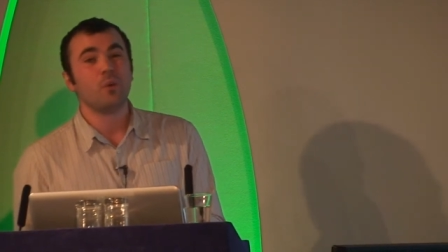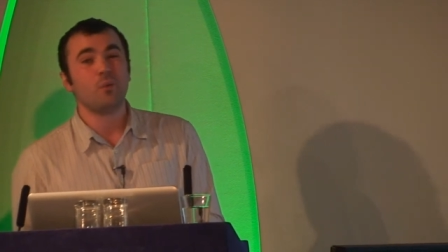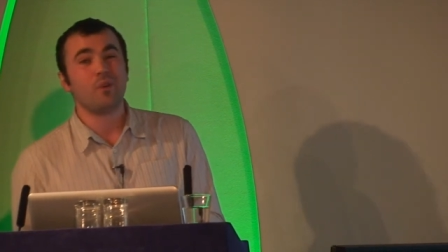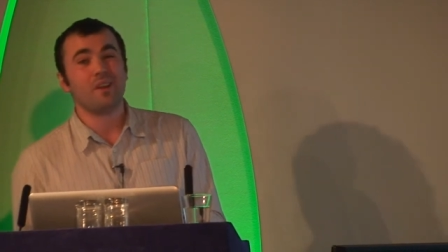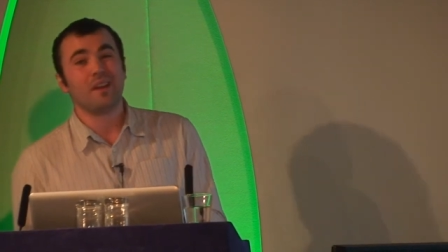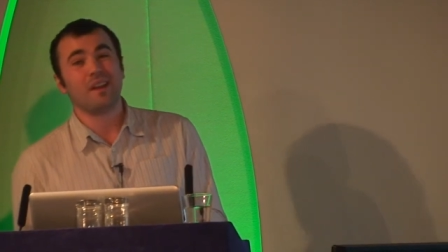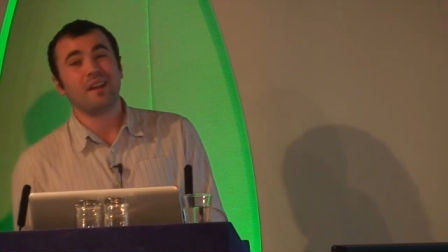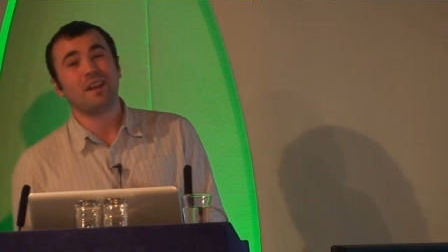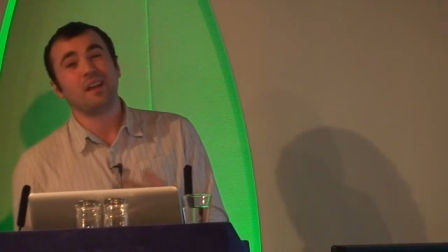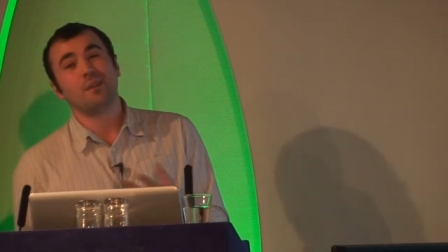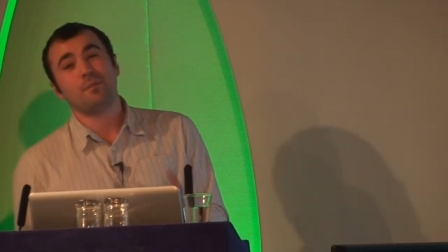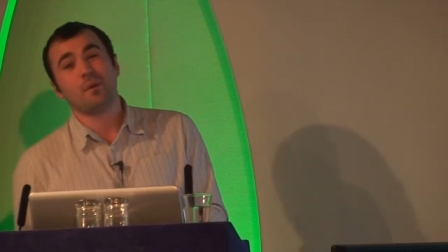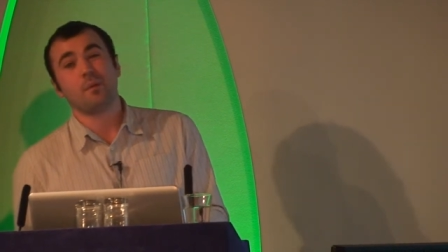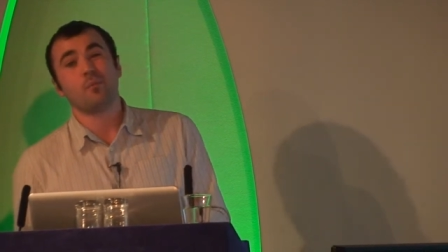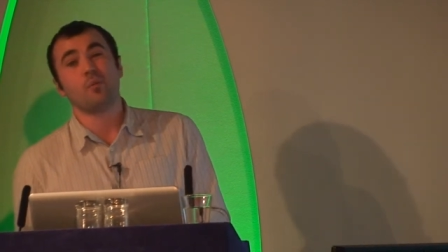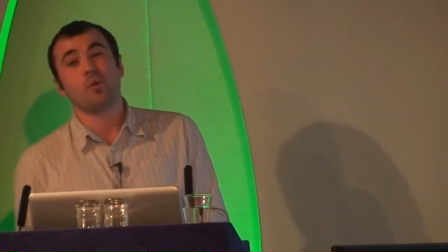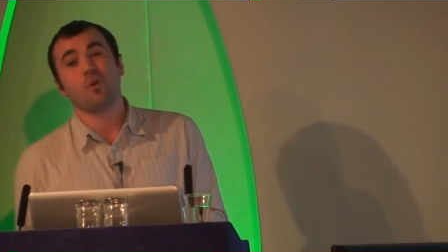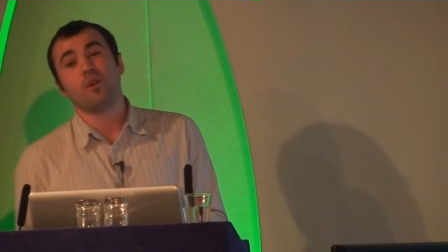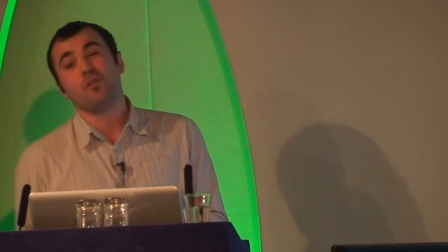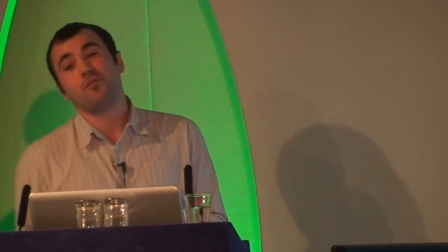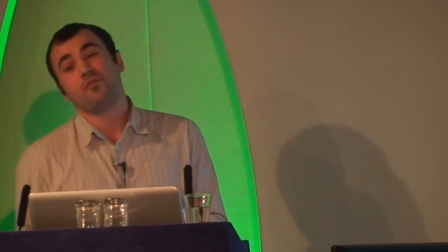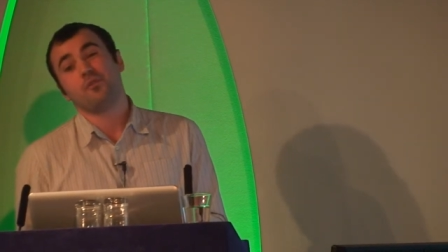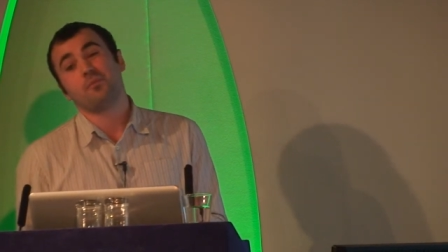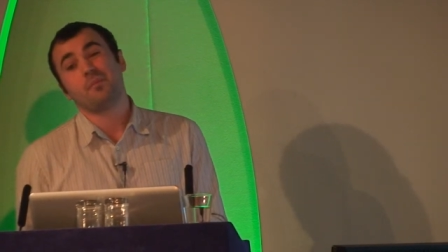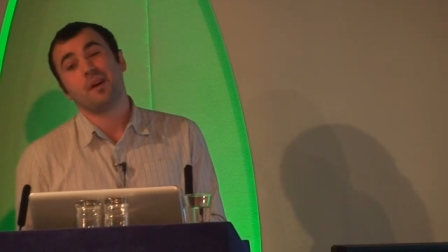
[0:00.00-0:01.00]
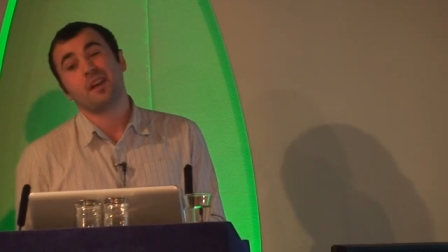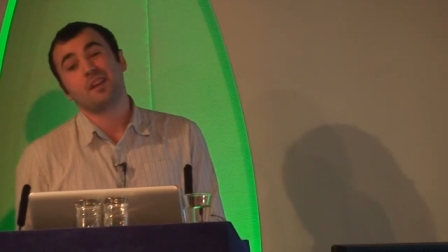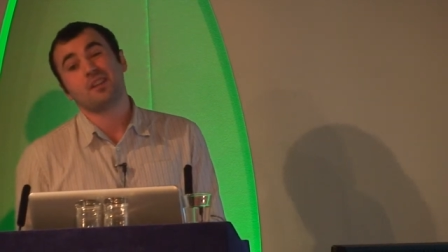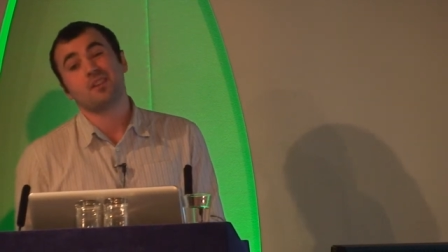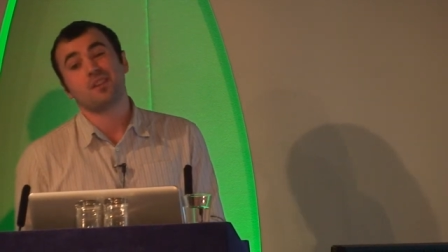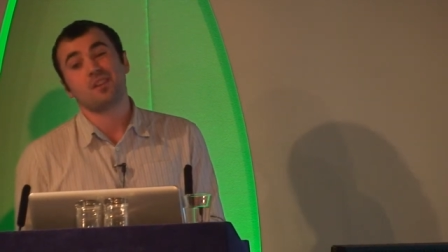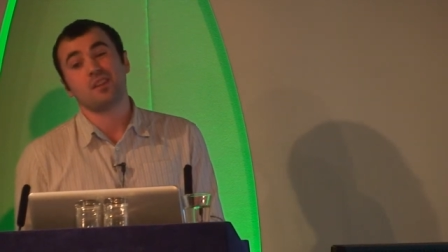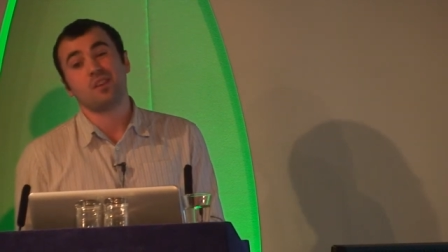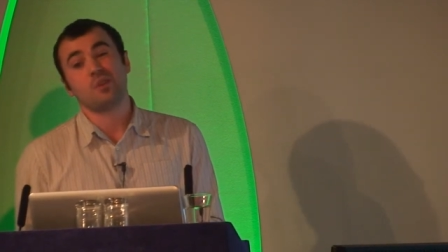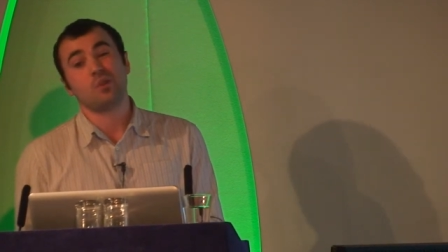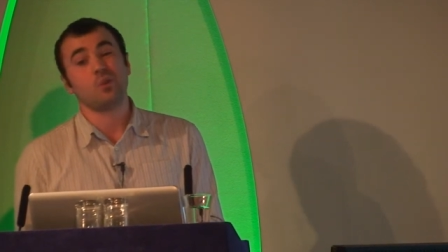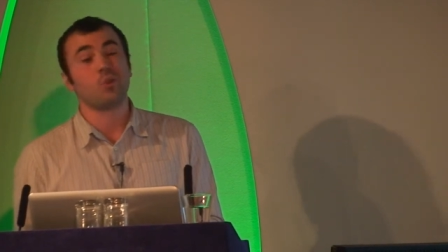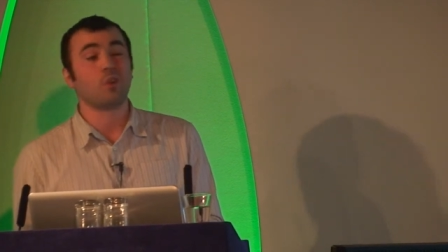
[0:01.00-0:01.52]
We need a little bit more
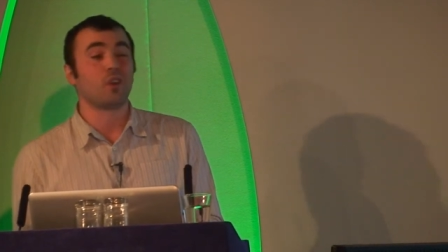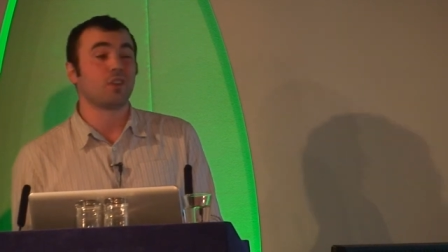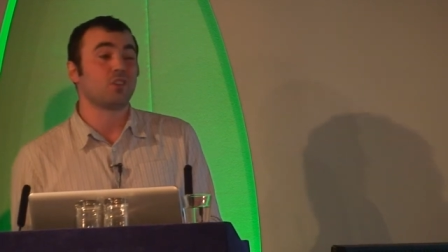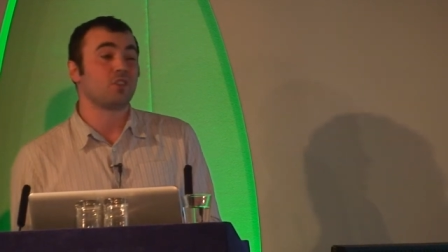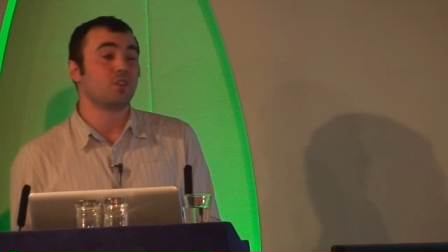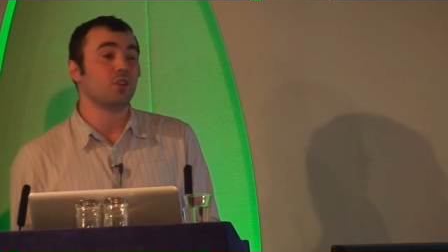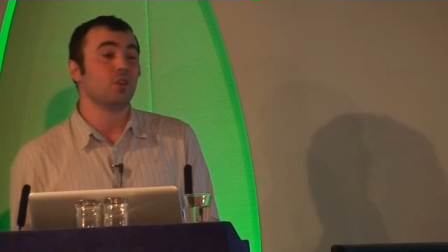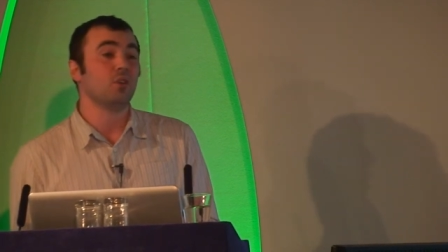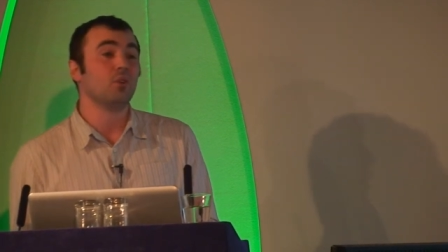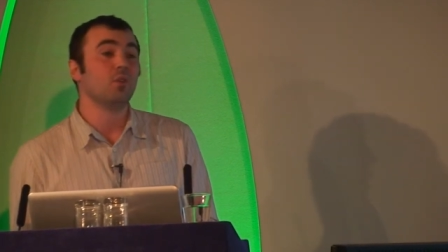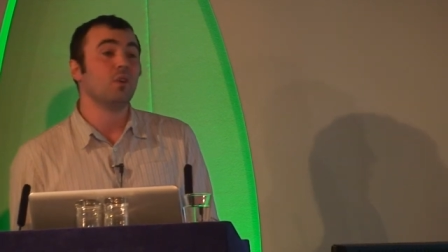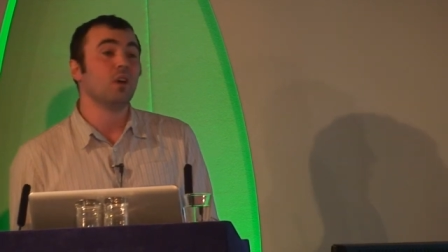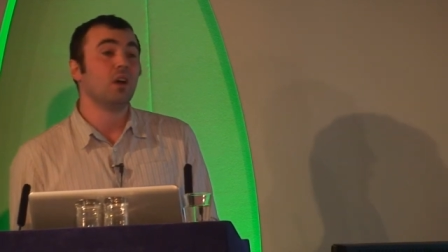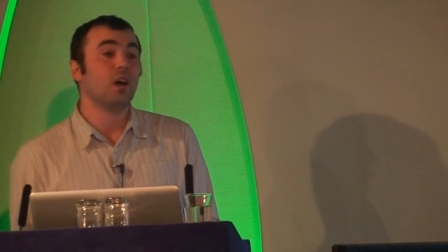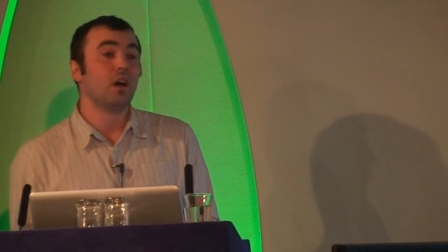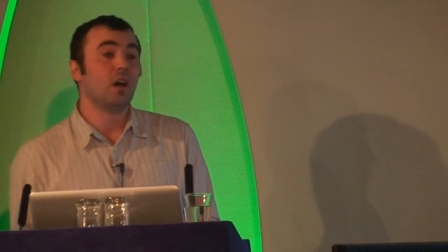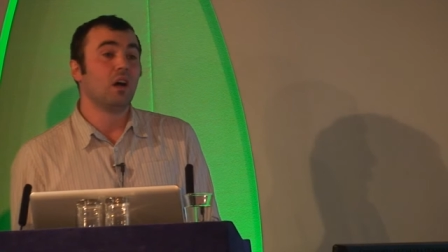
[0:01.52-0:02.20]
information in order to